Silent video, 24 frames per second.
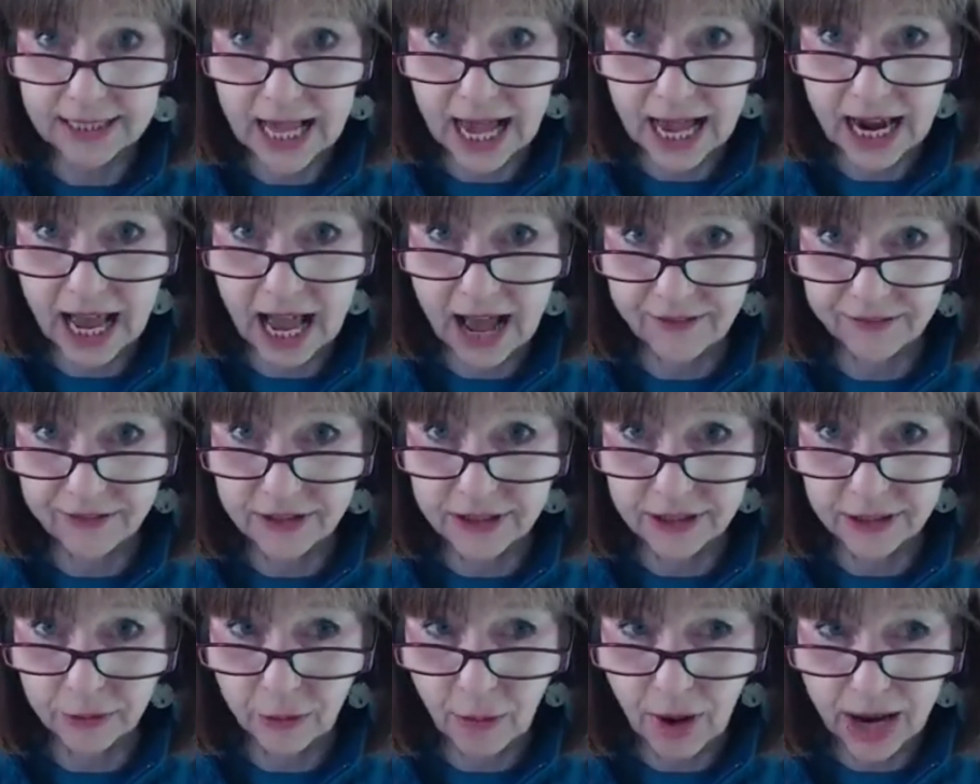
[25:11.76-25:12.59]
does that
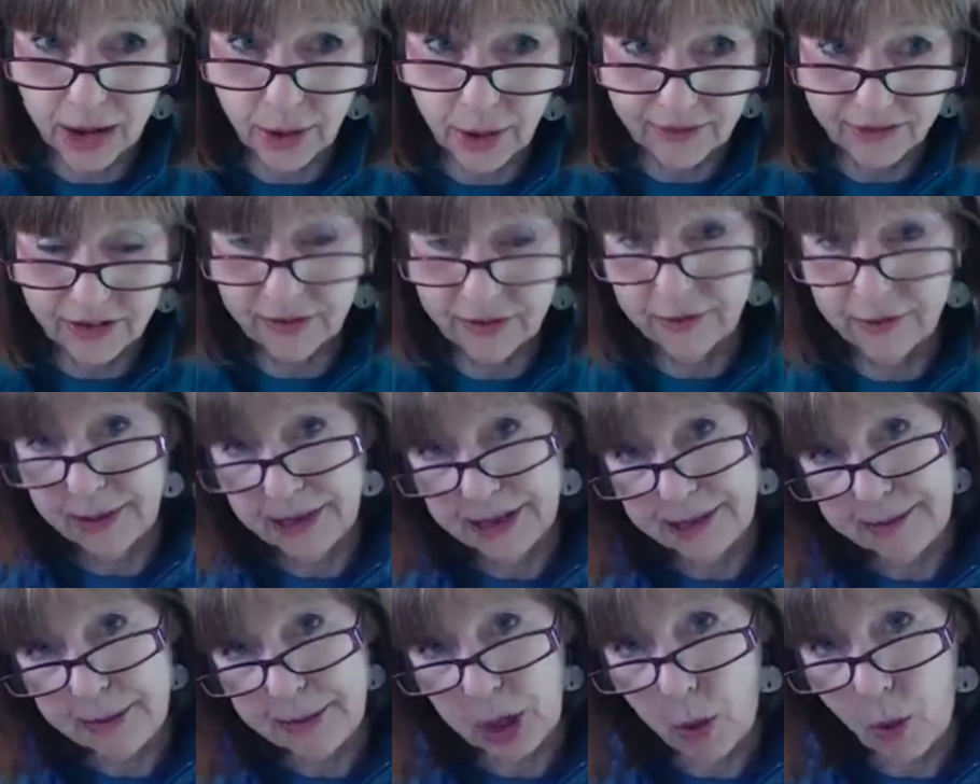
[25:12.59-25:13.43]
have to why do you have to have
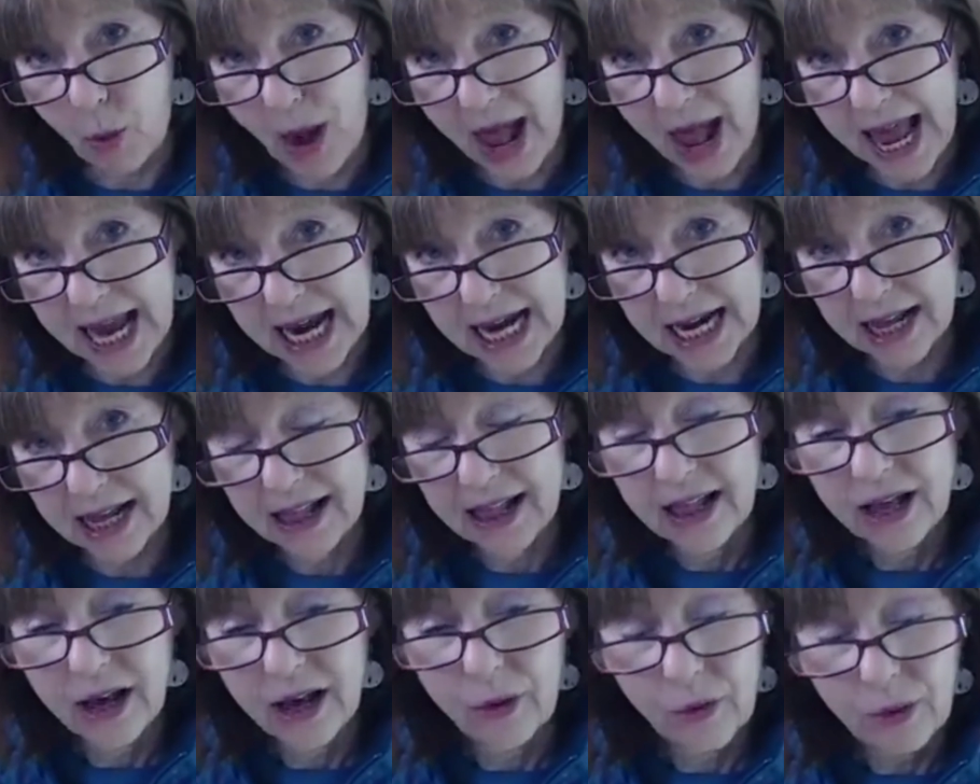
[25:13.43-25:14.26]
this big weight
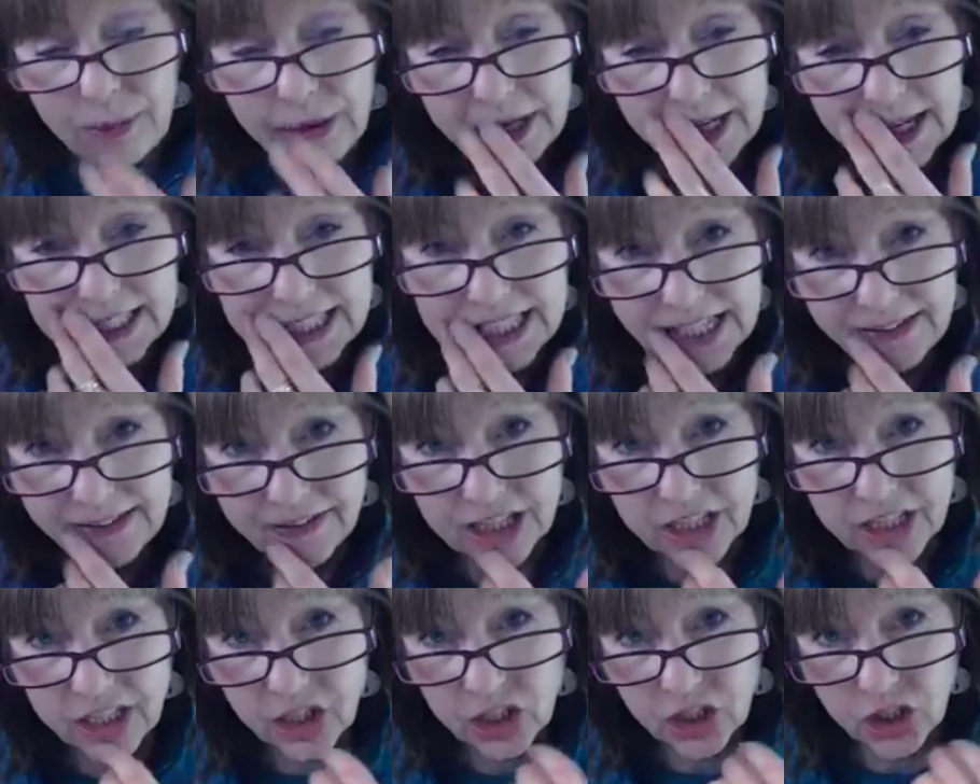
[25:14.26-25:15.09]
well because
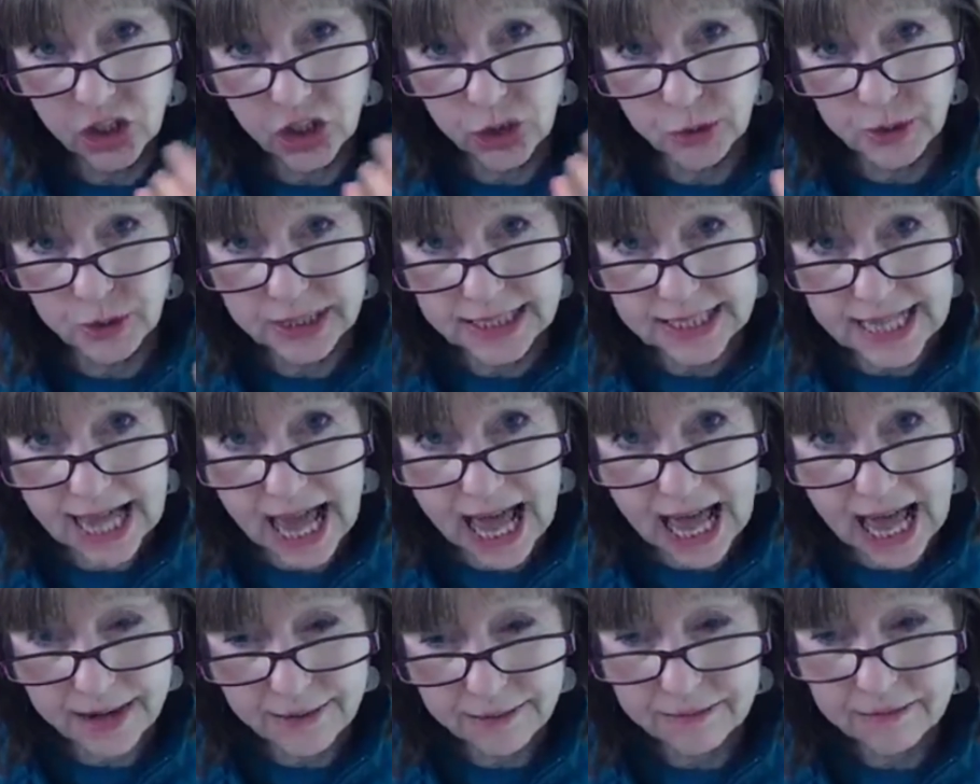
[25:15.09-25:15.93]
even as yeshua
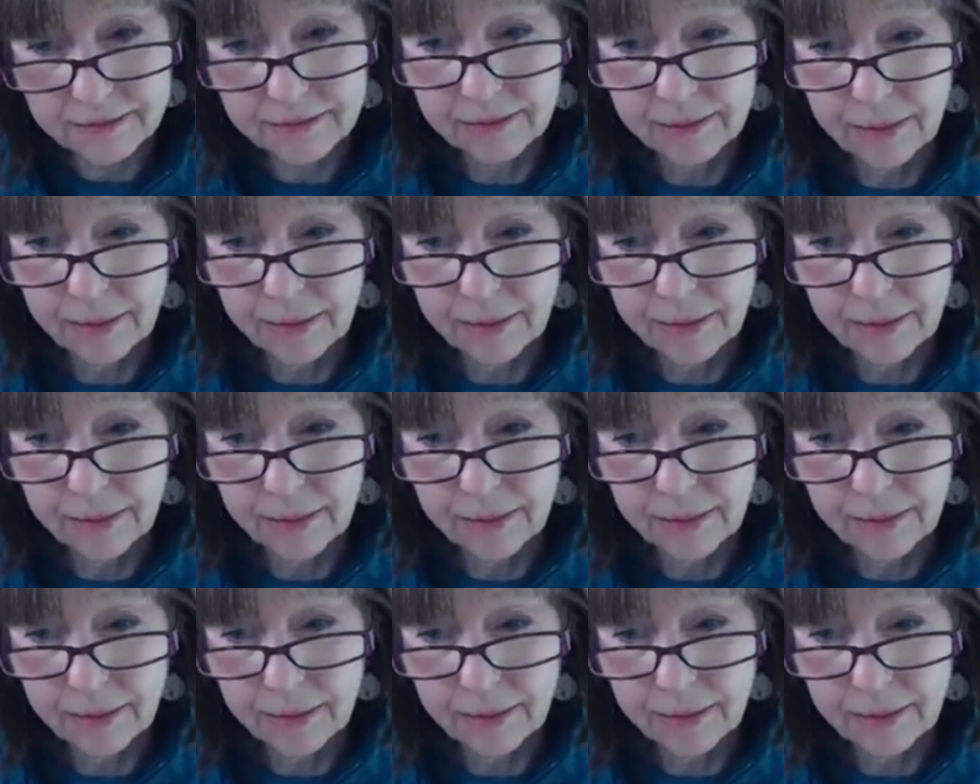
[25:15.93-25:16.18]
said